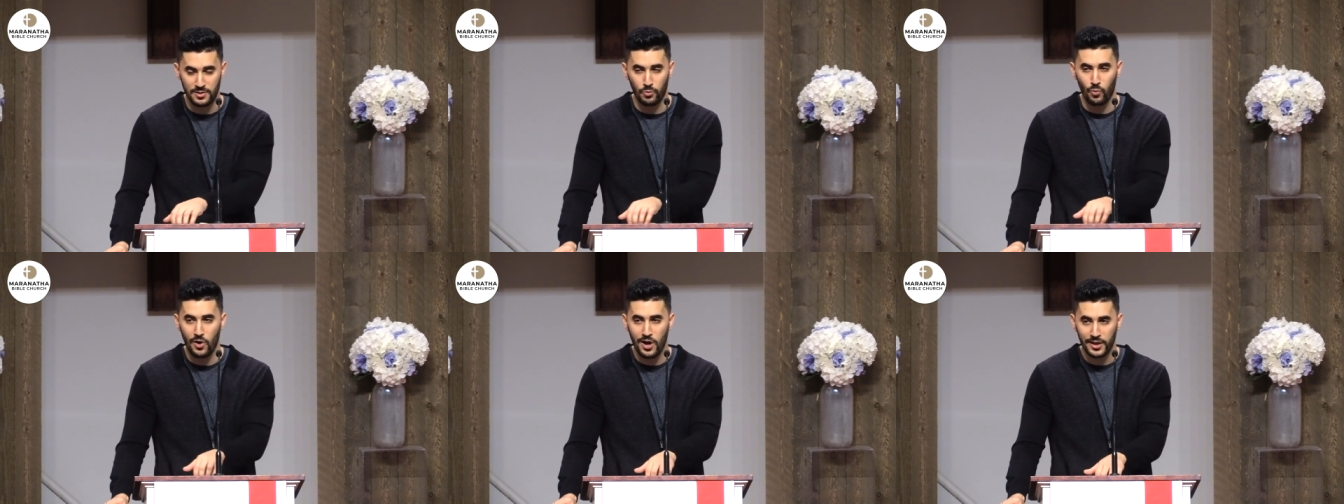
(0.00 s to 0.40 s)

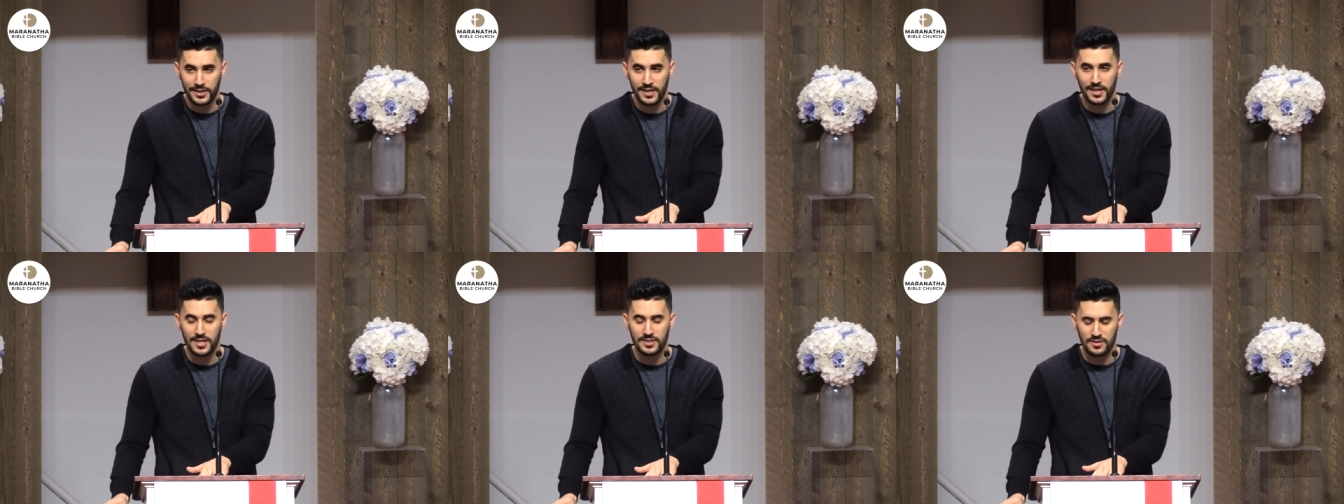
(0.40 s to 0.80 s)
then
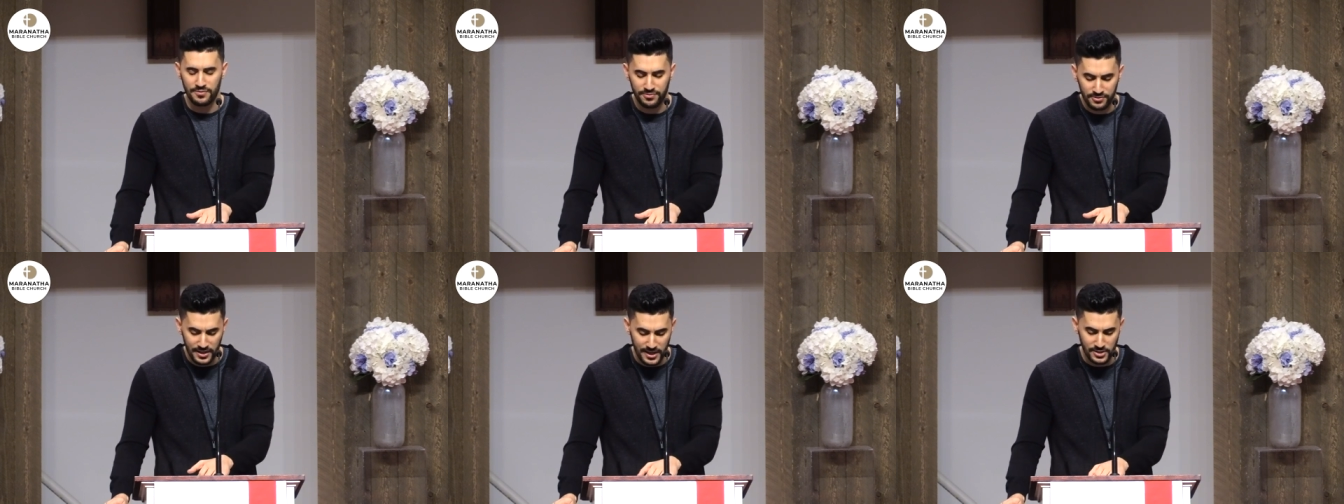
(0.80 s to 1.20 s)
walking in the
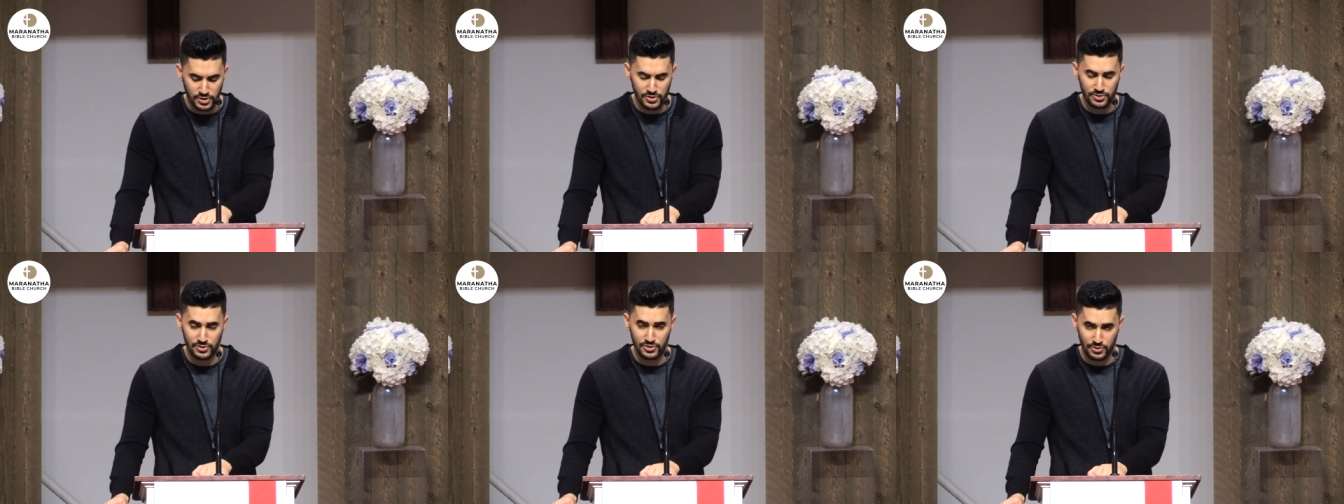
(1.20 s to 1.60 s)

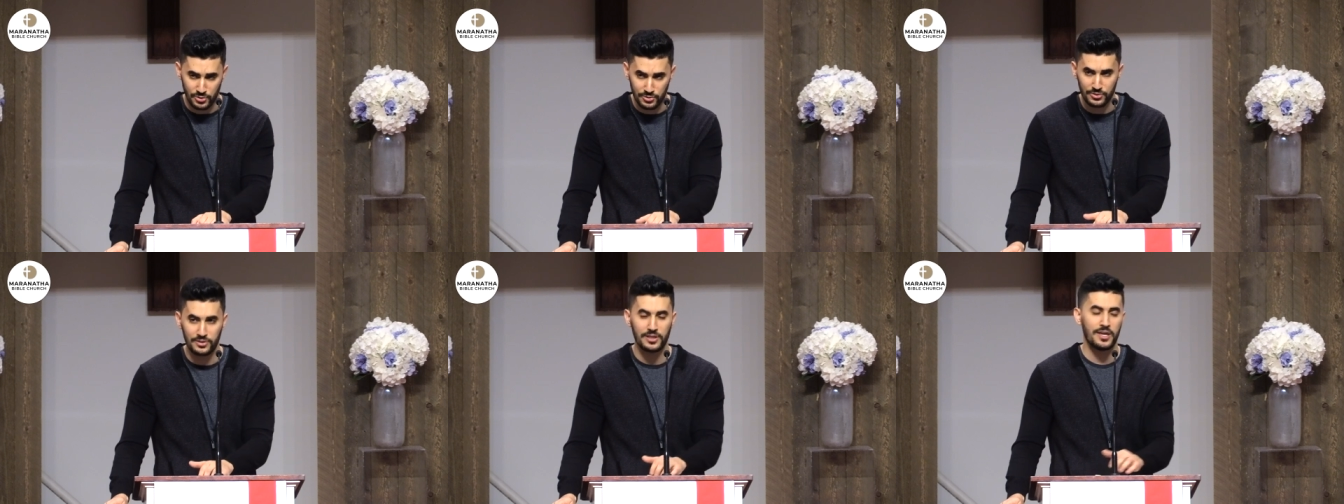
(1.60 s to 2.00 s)
flesh
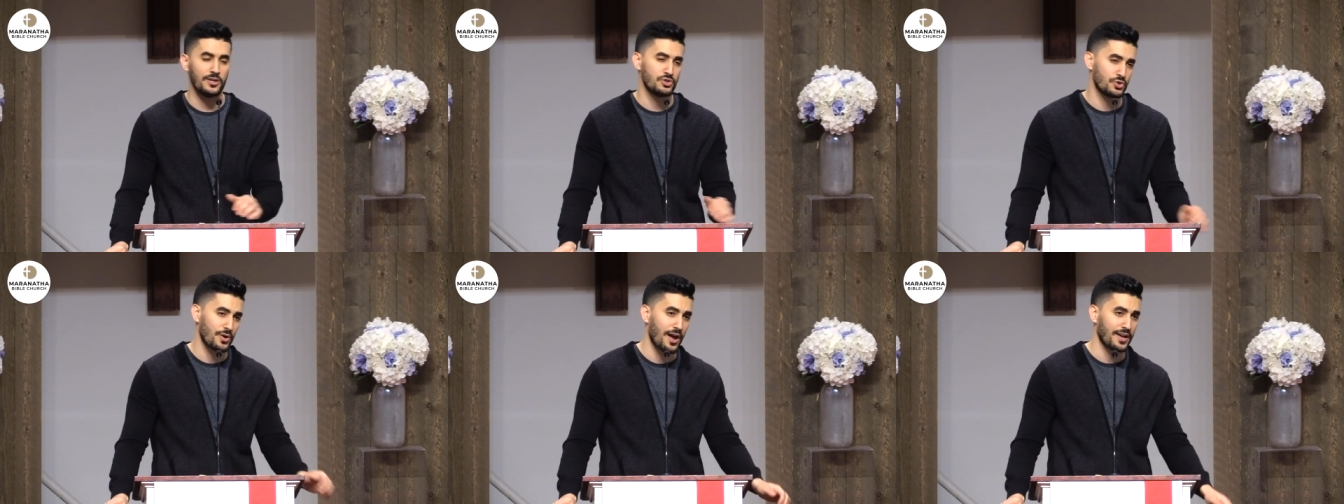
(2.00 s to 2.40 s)
certainly
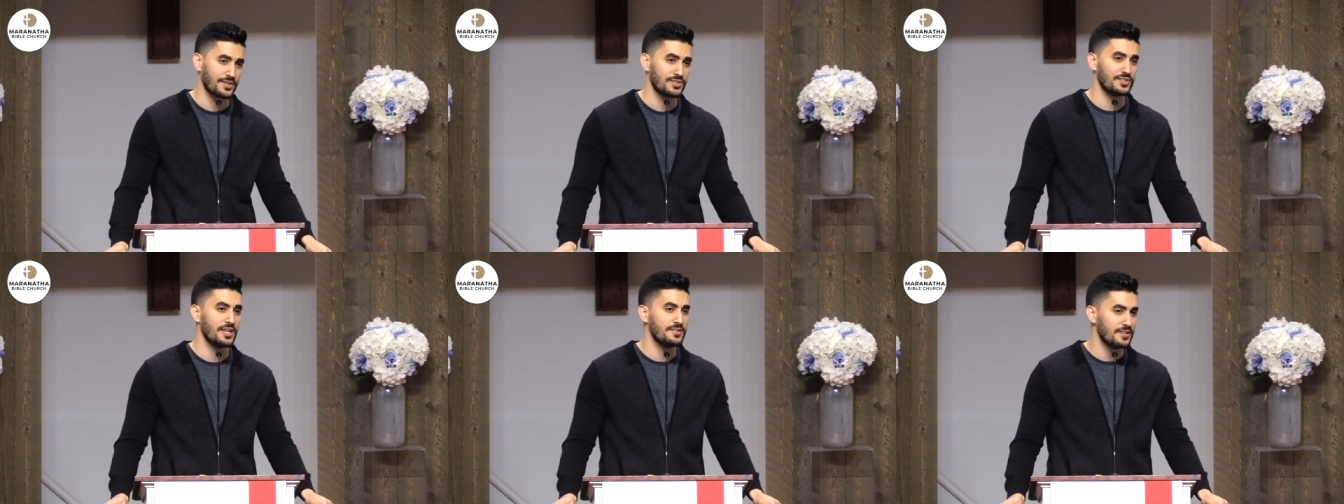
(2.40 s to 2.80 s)

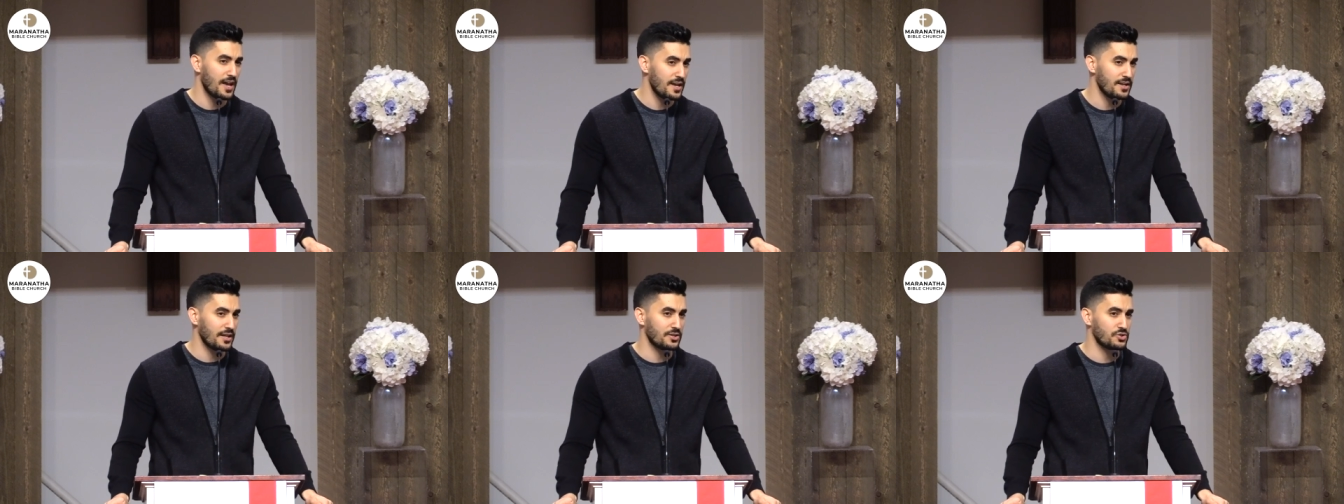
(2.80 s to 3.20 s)
attracts
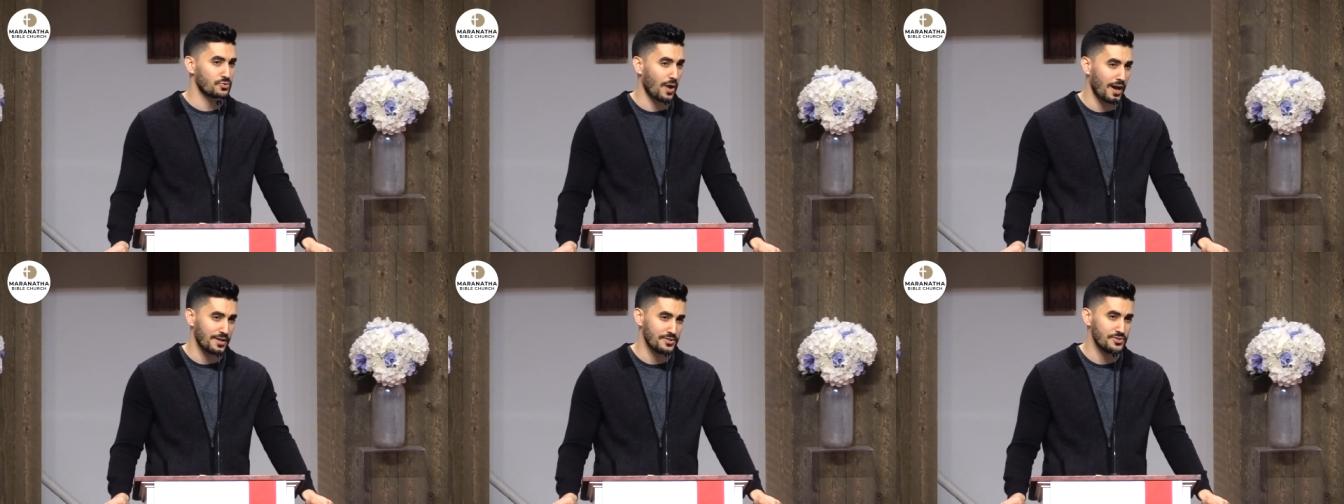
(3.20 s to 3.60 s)
satanic
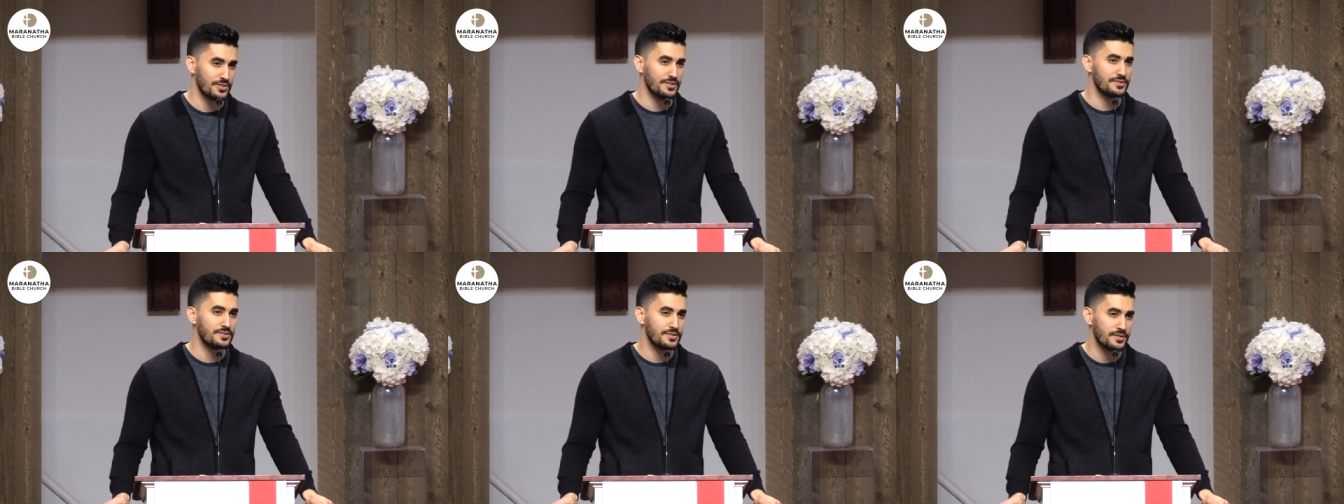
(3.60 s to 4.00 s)

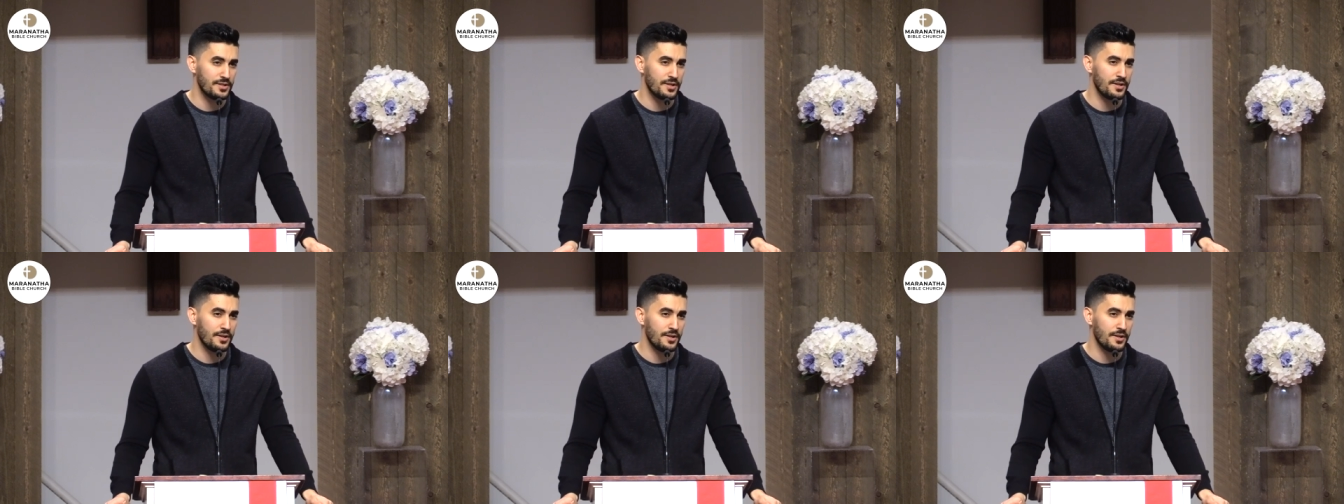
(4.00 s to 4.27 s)
strategies.